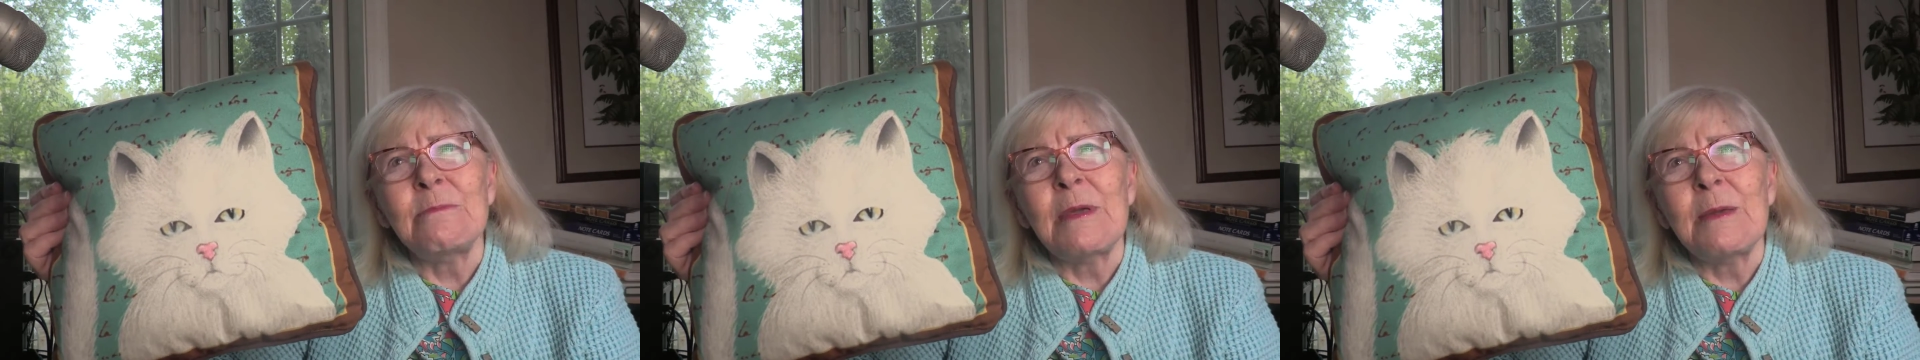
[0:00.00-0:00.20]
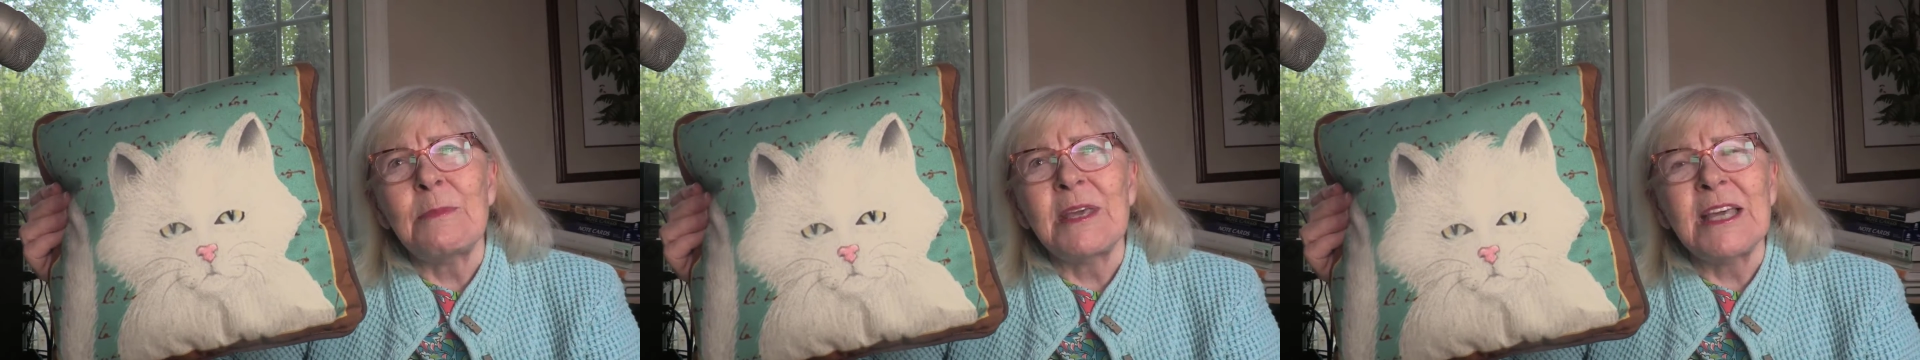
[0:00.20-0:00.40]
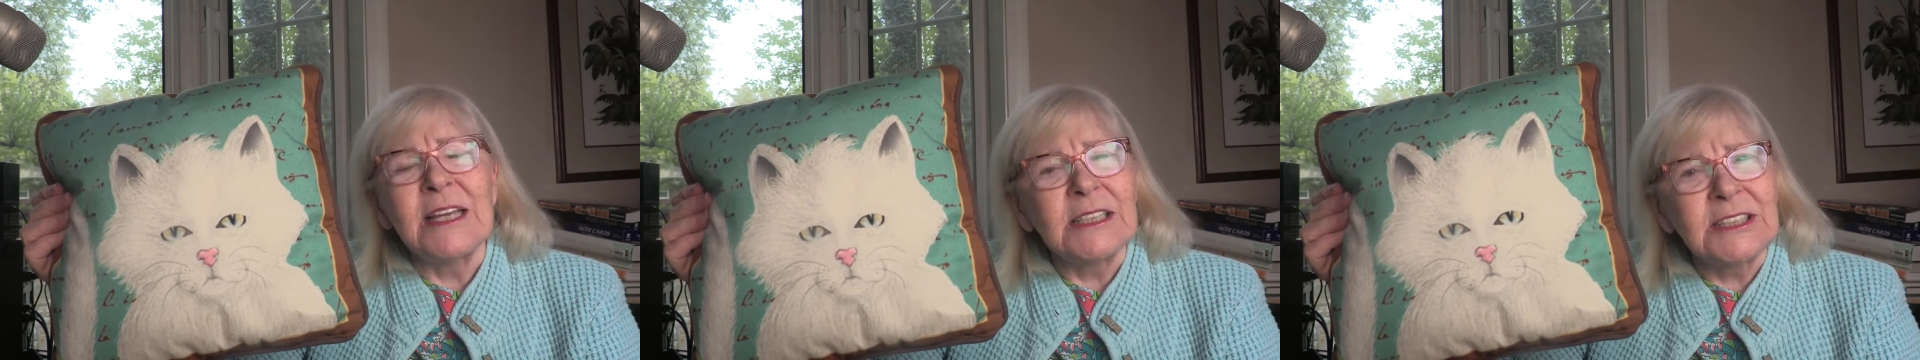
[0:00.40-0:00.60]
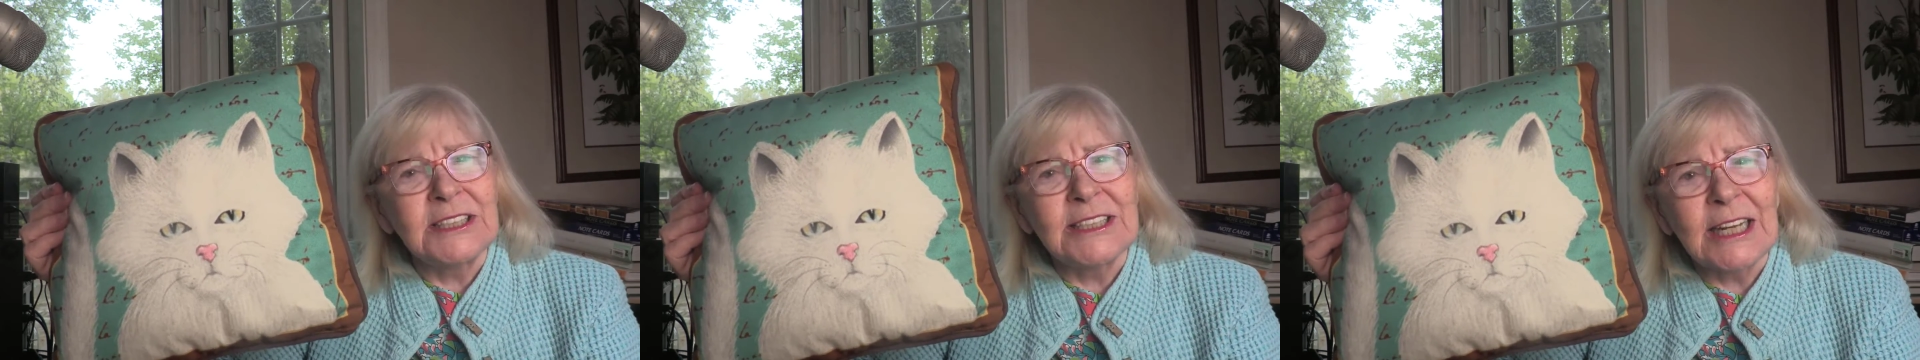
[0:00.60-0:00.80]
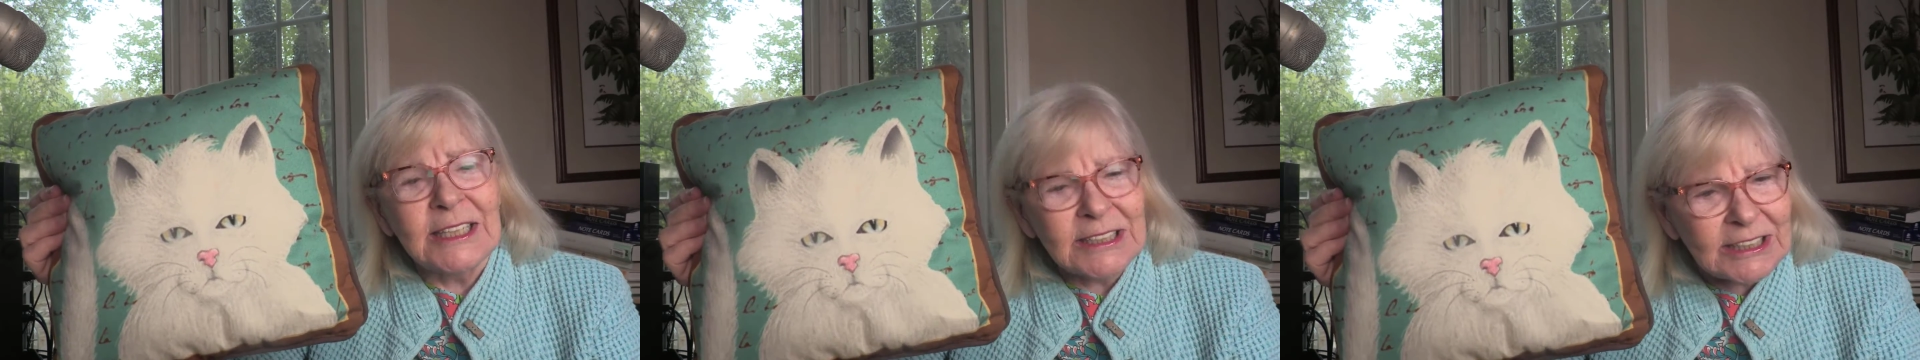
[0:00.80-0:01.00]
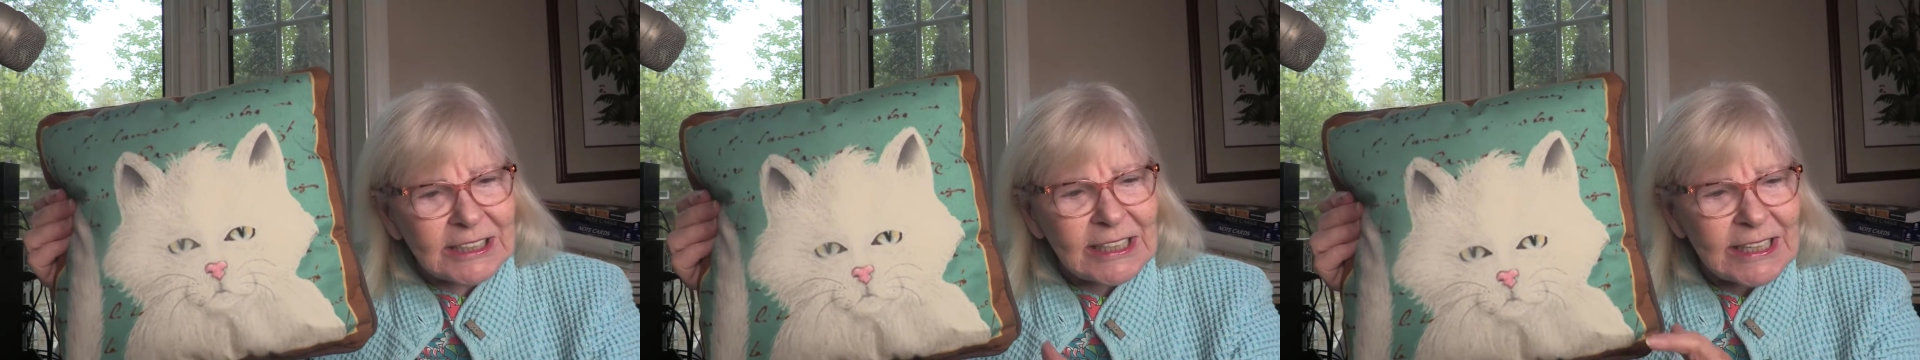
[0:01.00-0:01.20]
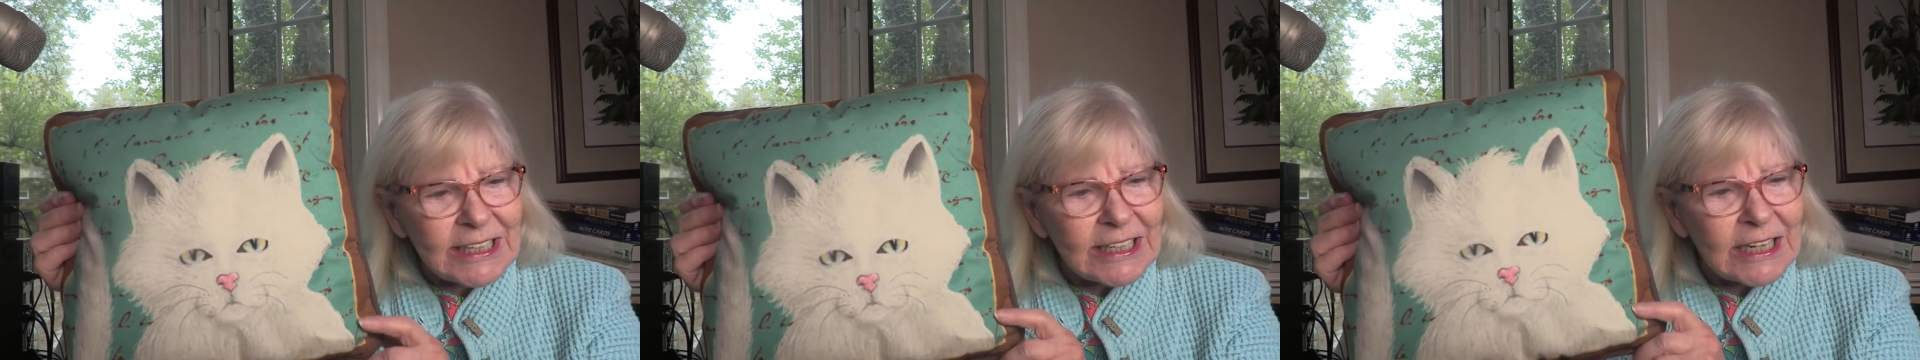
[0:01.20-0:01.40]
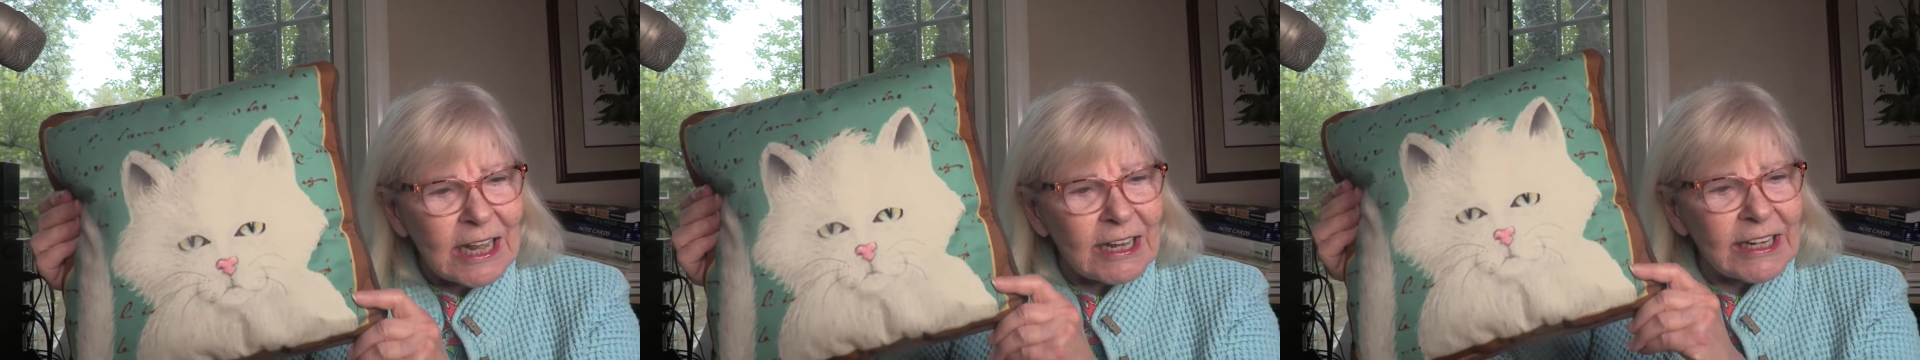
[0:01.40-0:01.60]
maybe at
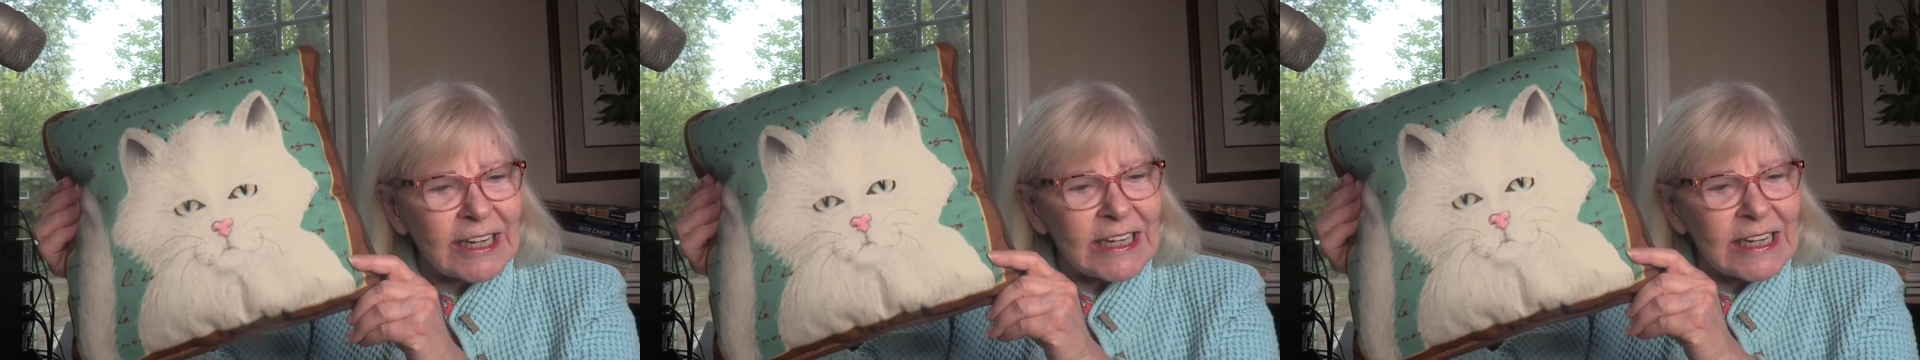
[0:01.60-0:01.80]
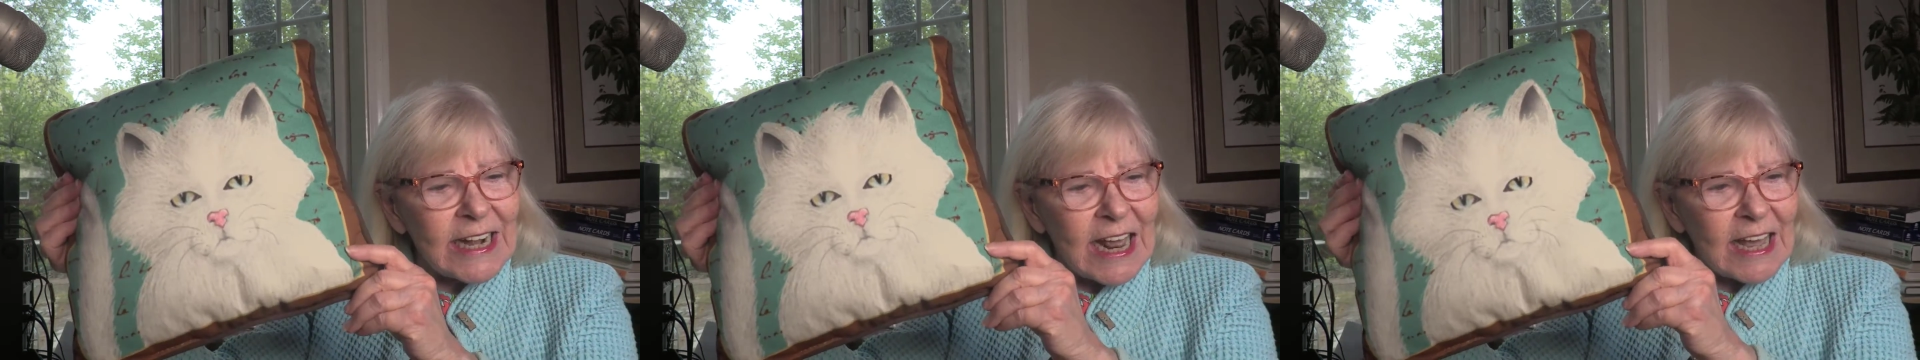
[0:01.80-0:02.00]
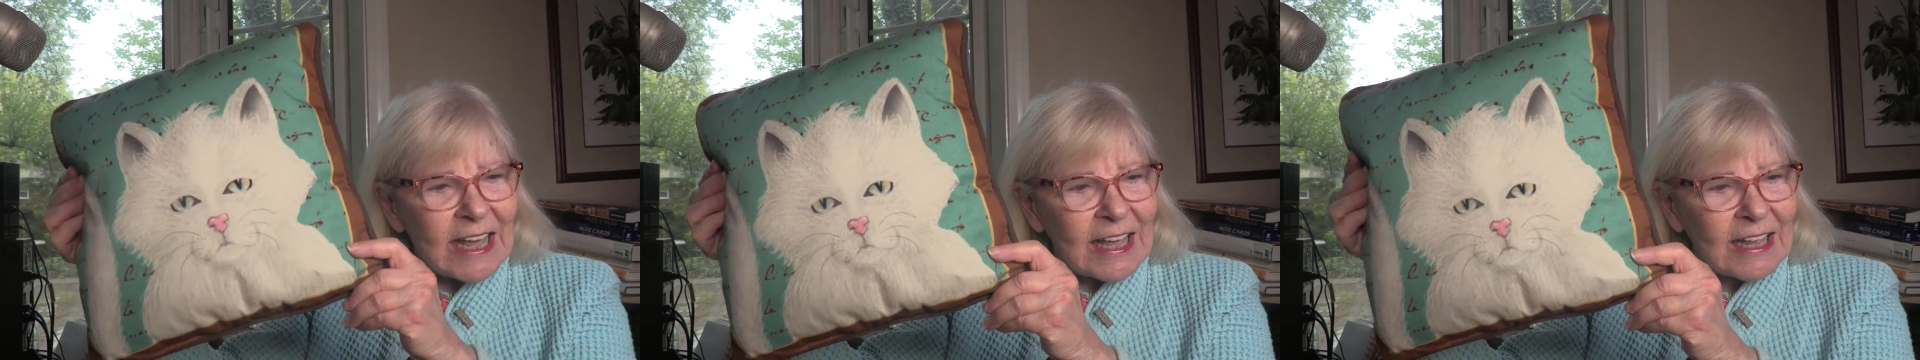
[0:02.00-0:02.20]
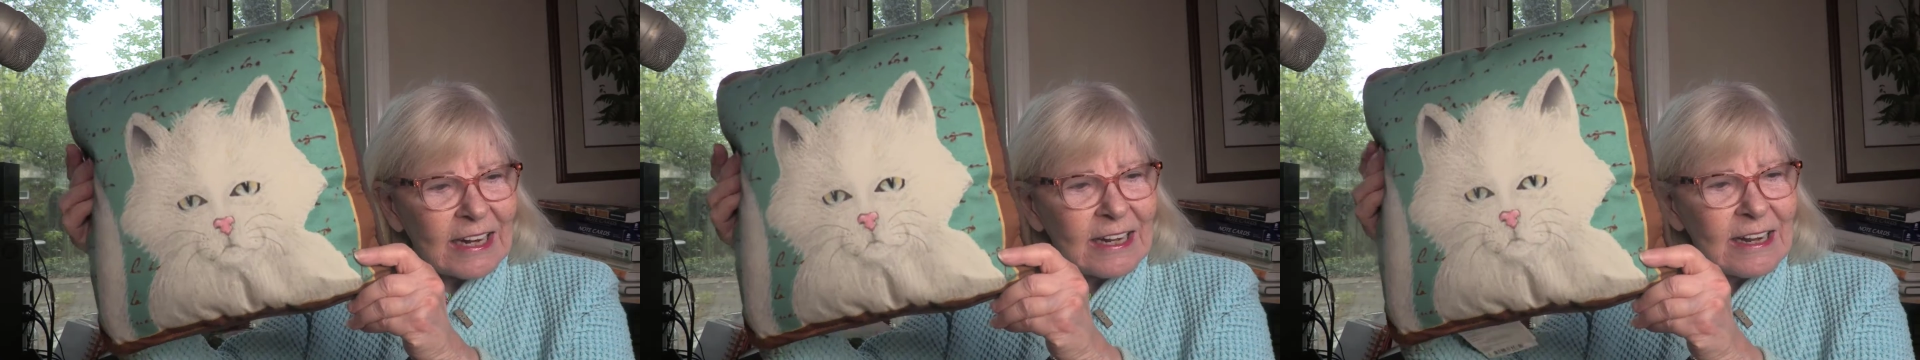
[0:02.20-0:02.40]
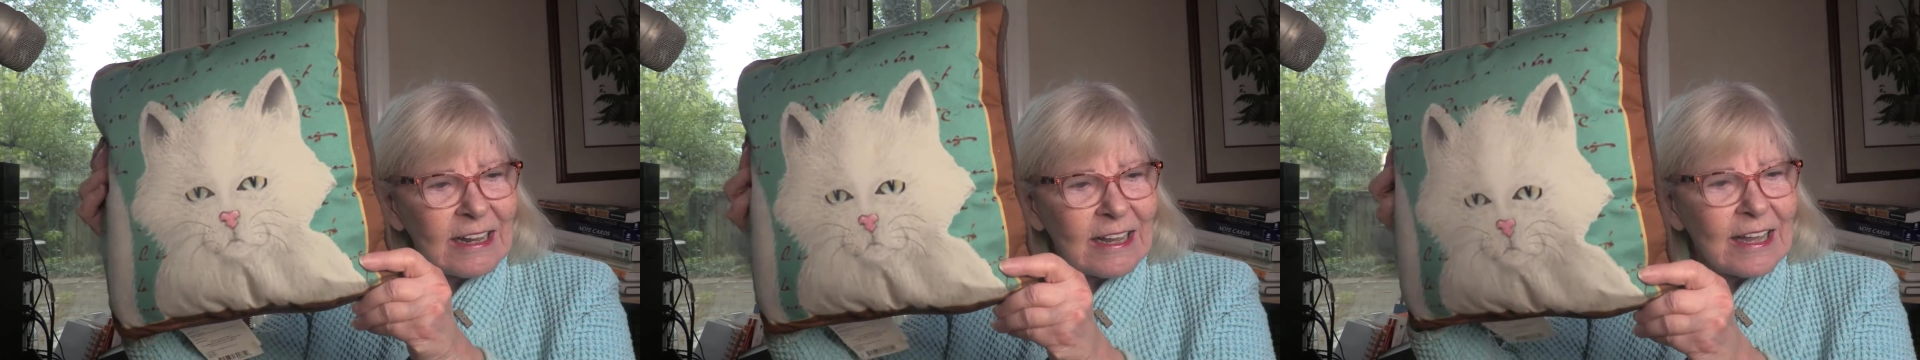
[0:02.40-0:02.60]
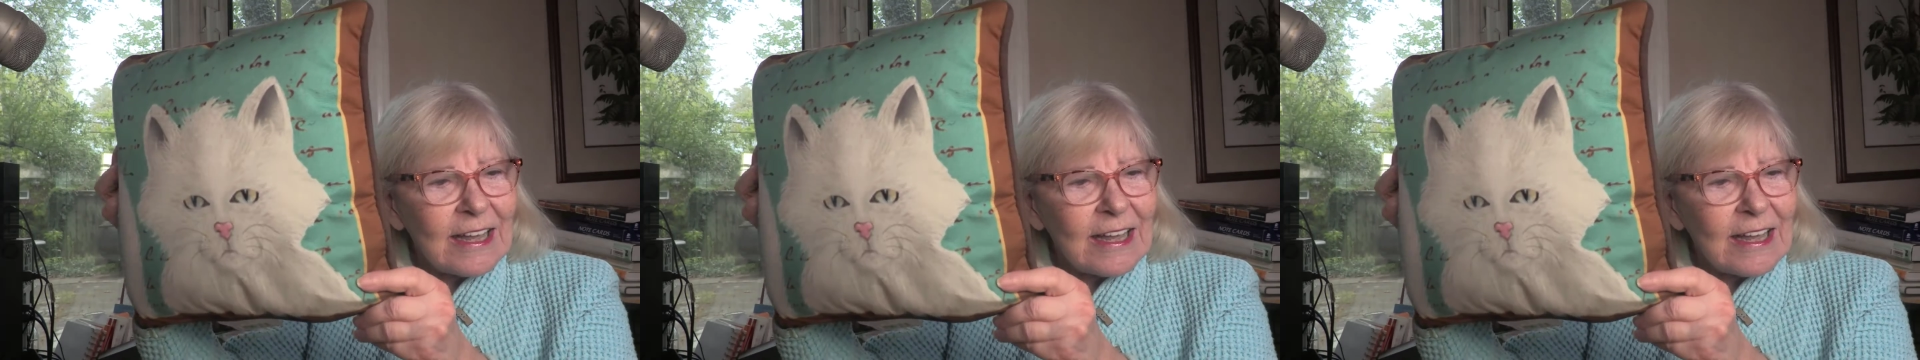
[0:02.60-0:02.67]
$16.99,